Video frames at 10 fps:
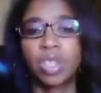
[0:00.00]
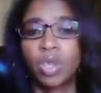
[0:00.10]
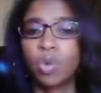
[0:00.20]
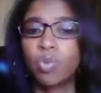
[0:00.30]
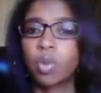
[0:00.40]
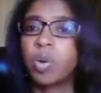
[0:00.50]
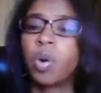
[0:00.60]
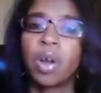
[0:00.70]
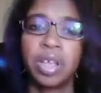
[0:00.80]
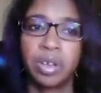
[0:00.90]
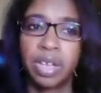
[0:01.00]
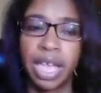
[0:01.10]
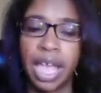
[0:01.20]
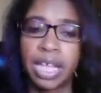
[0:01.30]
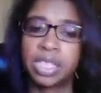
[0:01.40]
you report your
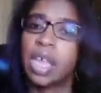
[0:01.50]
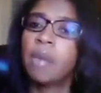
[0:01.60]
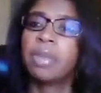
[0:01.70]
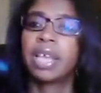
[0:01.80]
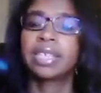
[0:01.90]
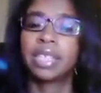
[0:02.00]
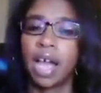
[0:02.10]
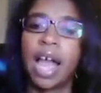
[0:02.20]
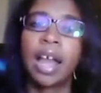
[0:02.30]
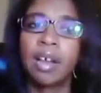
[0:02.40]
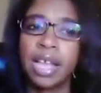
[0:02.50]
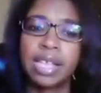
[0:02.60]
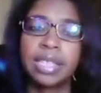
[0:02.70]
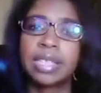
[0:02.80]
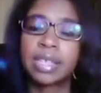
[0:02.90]
gains, because the
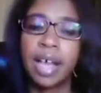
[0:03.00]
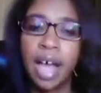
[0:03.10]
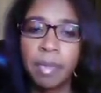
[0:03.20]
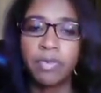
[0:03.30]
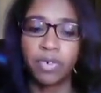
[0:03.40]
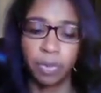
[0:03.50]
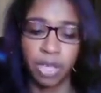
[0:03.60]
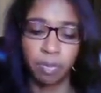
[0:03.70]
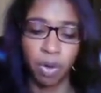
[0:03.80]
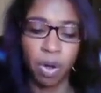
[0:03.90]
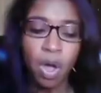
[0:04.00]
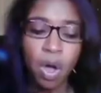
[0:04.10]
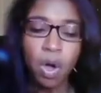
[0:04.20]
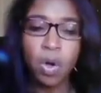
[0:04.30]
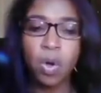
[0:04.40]
IRS is coming for people
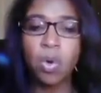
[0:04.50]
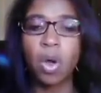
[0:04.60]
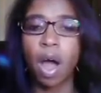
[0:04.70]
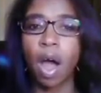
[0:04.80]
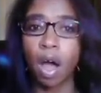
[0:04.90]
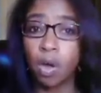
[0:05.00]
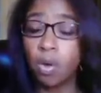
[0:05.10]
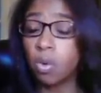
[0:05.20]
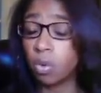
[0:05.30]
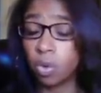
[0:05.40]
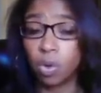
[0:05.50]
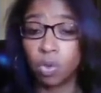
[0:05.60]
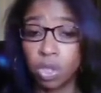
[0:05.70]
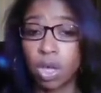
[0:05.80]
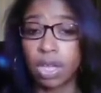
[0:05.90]
who
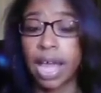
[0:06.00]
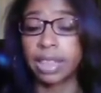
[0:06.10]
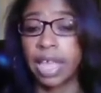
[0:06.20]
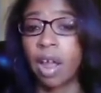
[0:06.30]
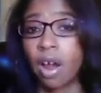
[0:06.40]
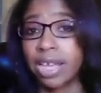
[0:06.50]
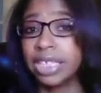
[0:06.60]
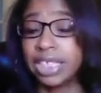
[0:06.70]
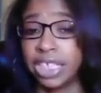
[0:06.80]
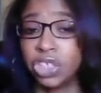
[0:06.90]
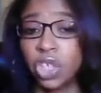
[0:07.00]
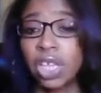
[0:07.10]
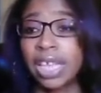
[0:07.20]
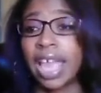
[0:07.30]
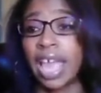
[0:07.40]
look like they are
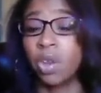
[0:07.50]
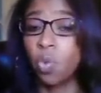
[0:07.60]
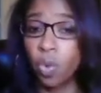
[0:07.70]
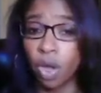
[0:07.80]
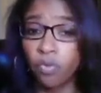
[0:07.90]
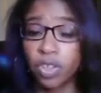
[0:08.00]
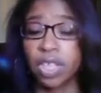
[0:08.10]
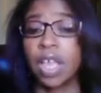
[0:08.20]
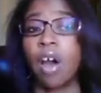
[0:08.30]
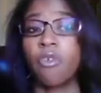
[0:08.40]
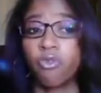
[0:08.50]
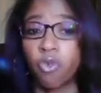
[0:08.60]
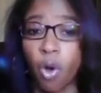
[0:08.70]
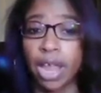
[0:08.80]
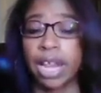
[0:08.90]
intentionally and willfully
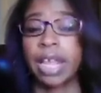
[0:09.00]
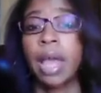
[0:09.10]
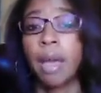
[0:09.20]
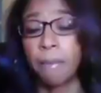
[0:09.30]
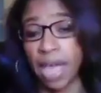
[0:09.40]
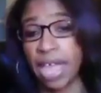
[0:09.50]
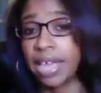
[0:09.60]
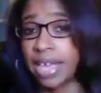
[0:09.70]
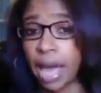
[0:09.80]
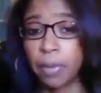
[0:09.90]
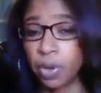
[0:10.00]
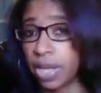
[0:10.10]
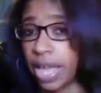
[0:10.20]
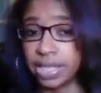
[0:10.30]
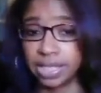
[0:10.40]
avoiding paying capital
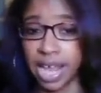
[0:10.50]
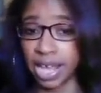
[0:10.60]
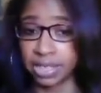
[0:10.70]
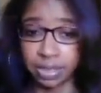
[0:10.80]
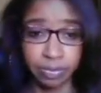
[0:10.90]
gains tax.